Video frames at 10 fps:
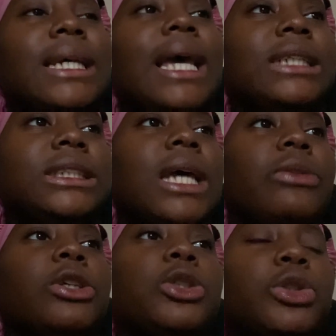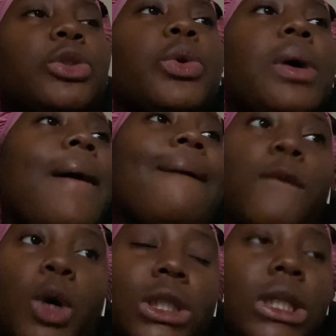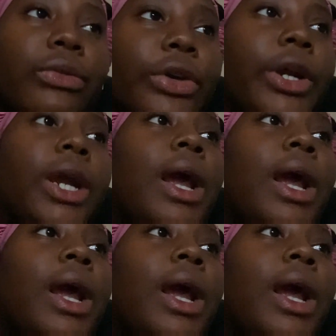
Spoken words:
I just have to do a voiceover